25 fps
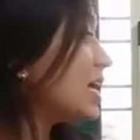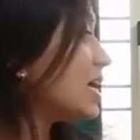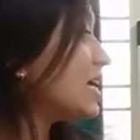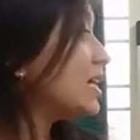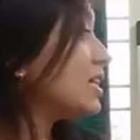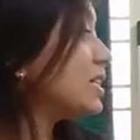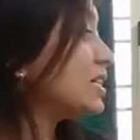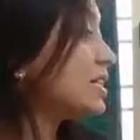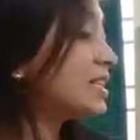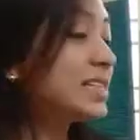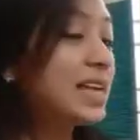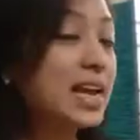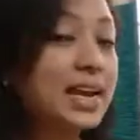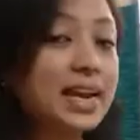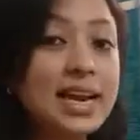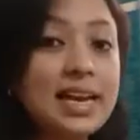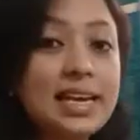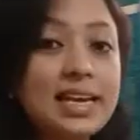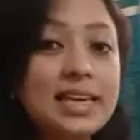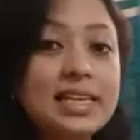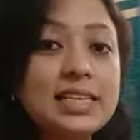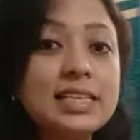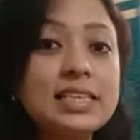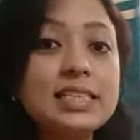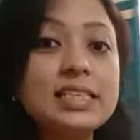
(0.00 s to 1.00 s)
Second
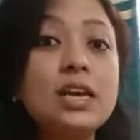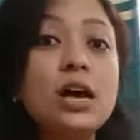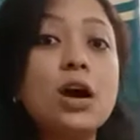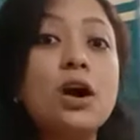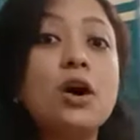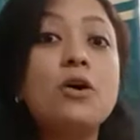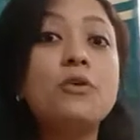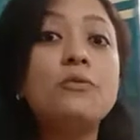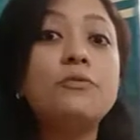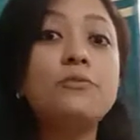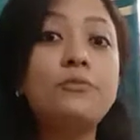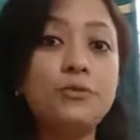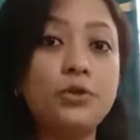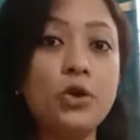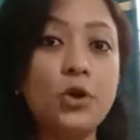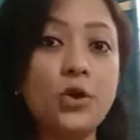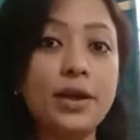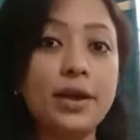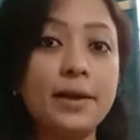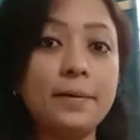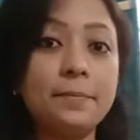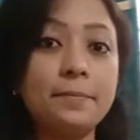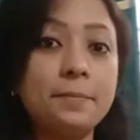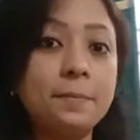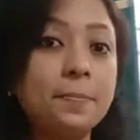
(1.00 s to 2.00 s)
is
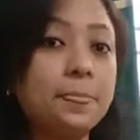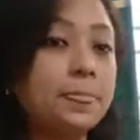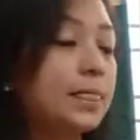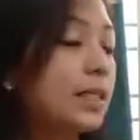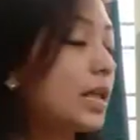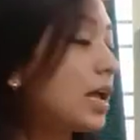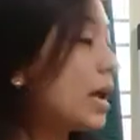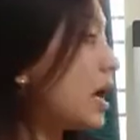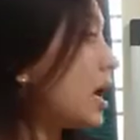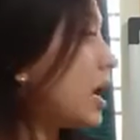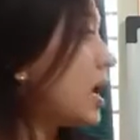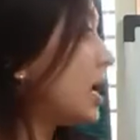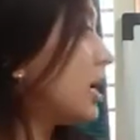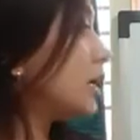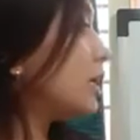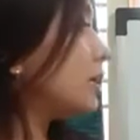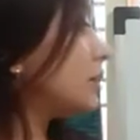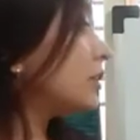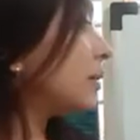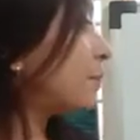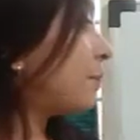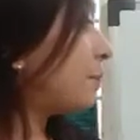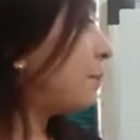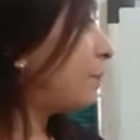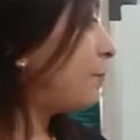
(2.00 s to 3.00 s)
phloem.
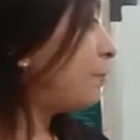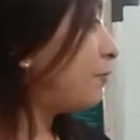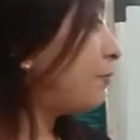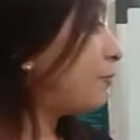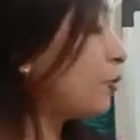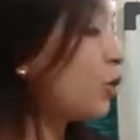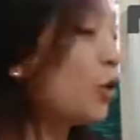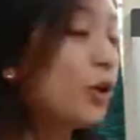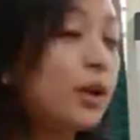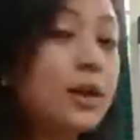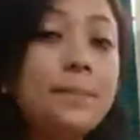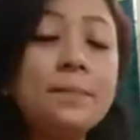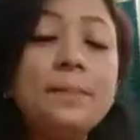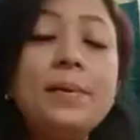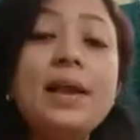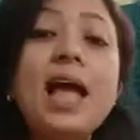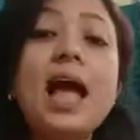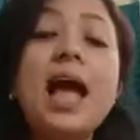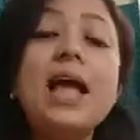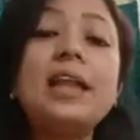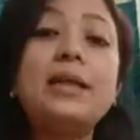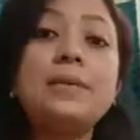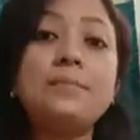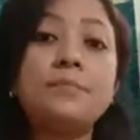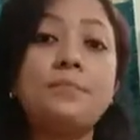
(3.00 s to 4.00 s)
The phloem play
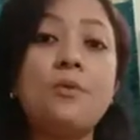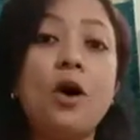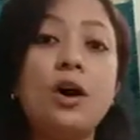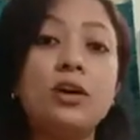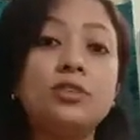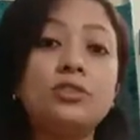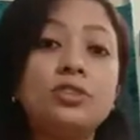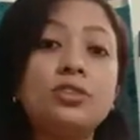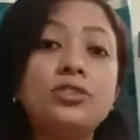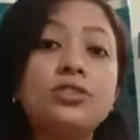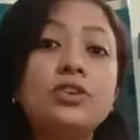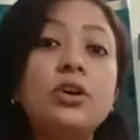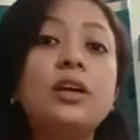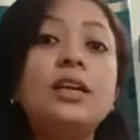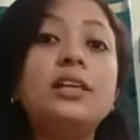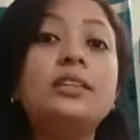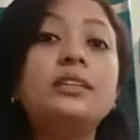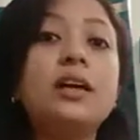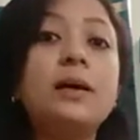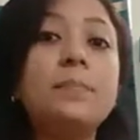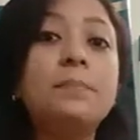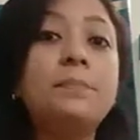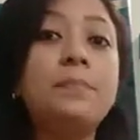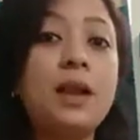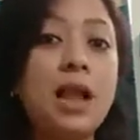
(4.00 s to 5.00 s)
an important role in
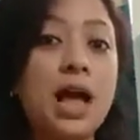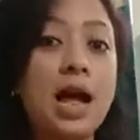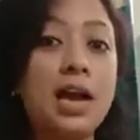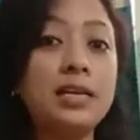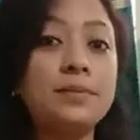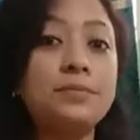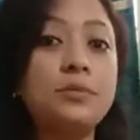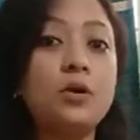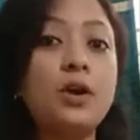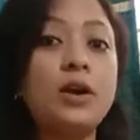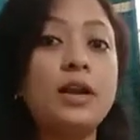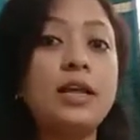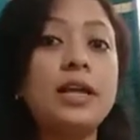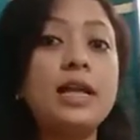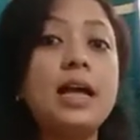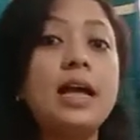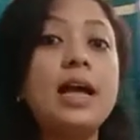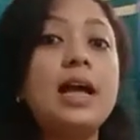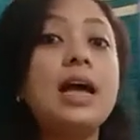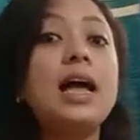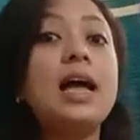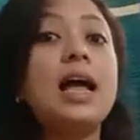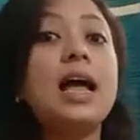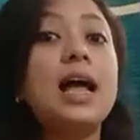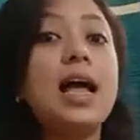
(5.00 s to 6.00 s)
the plant body
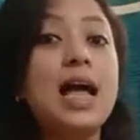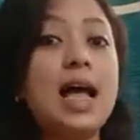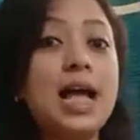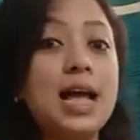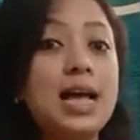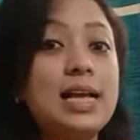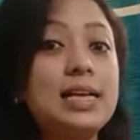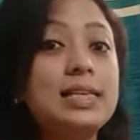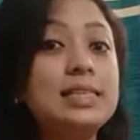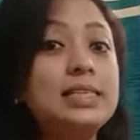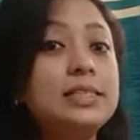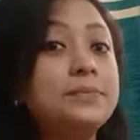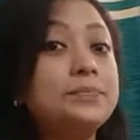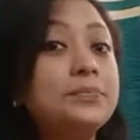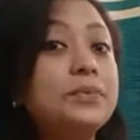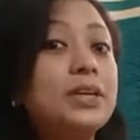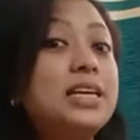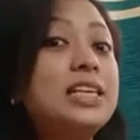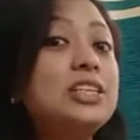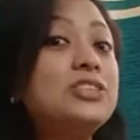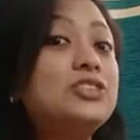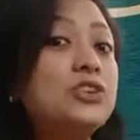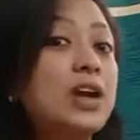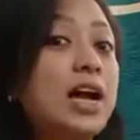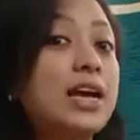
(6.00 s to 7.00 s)
as
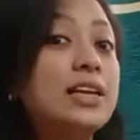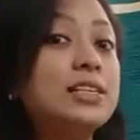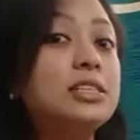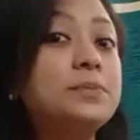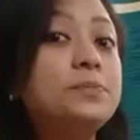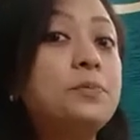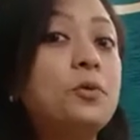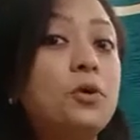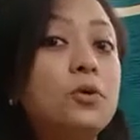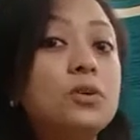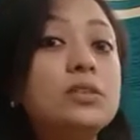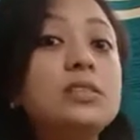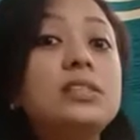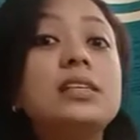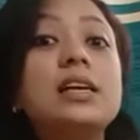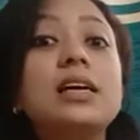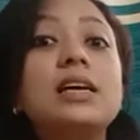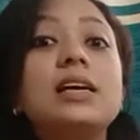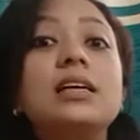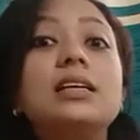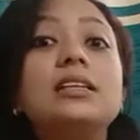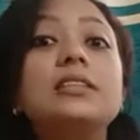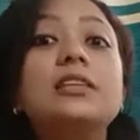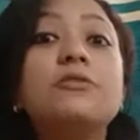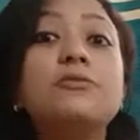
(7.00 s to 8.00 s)
it transports
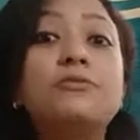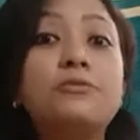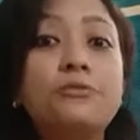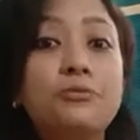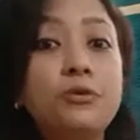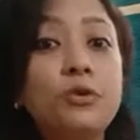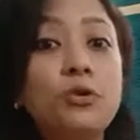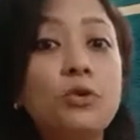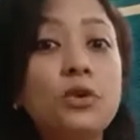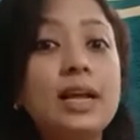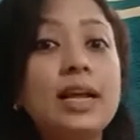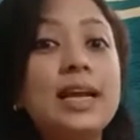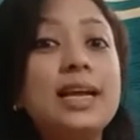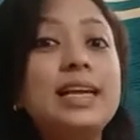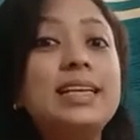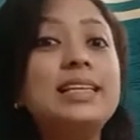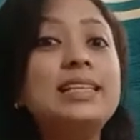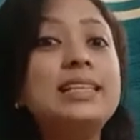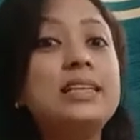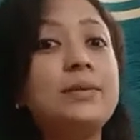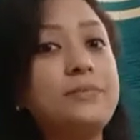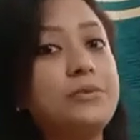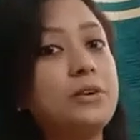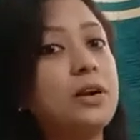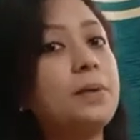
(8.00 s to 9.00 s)
the food in
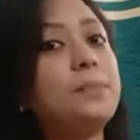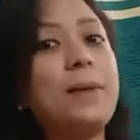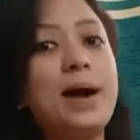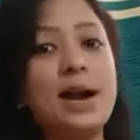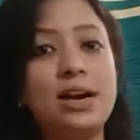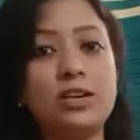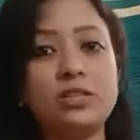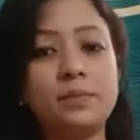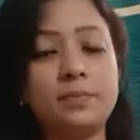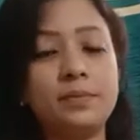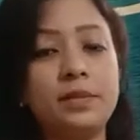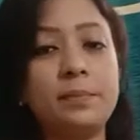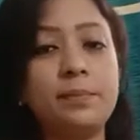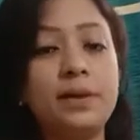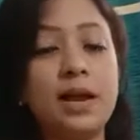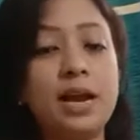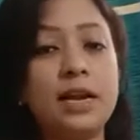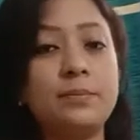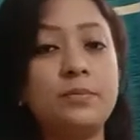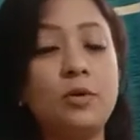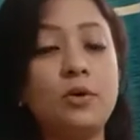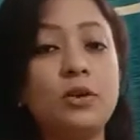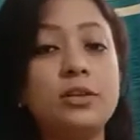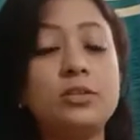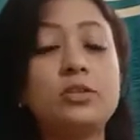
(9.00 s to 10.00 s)
different parts of the plant
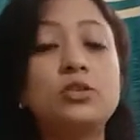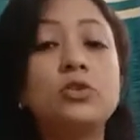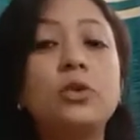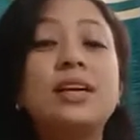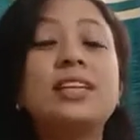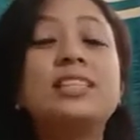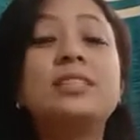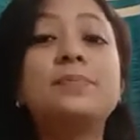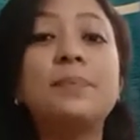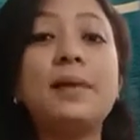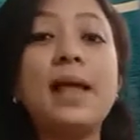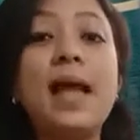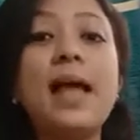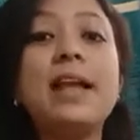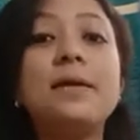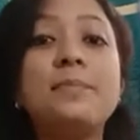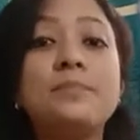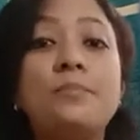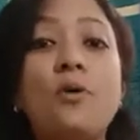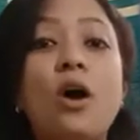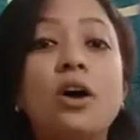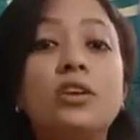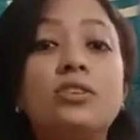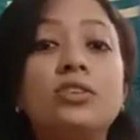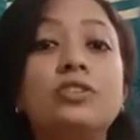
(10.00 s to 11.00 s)
body. So it's play an
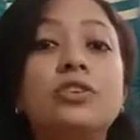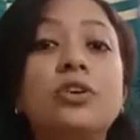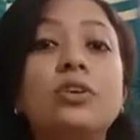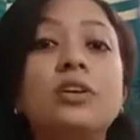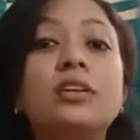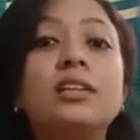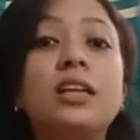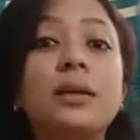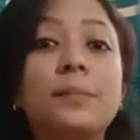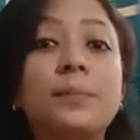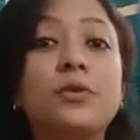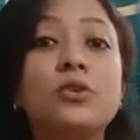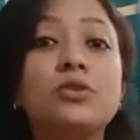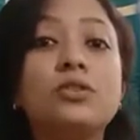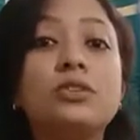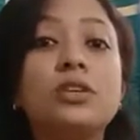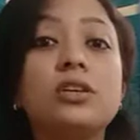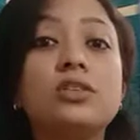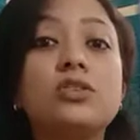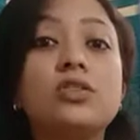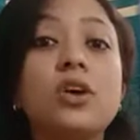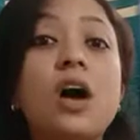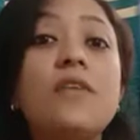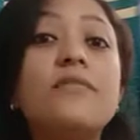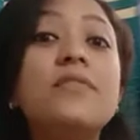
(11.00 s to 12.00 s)
important role in the
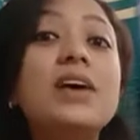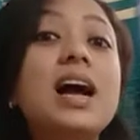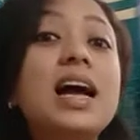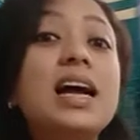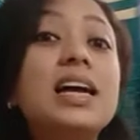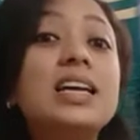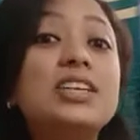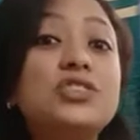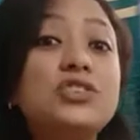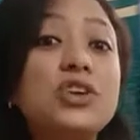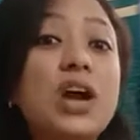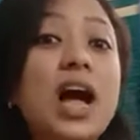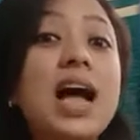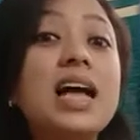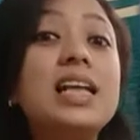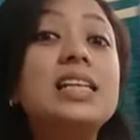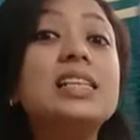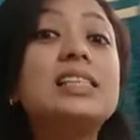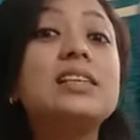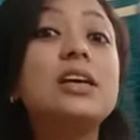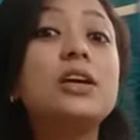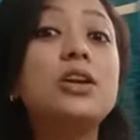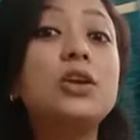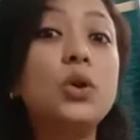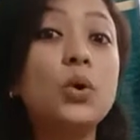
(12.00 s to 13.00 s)
process of
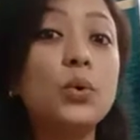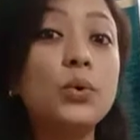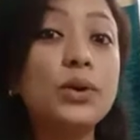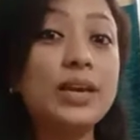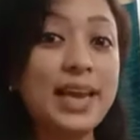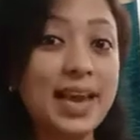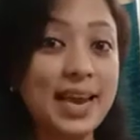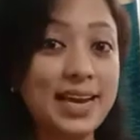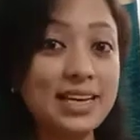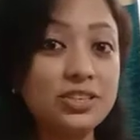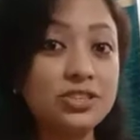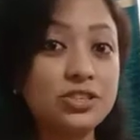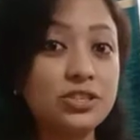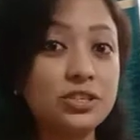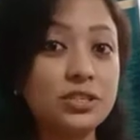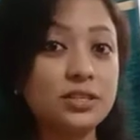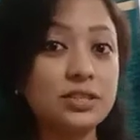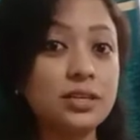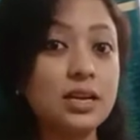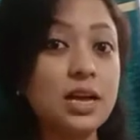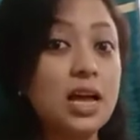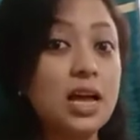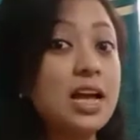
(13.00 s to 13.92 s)
translocation.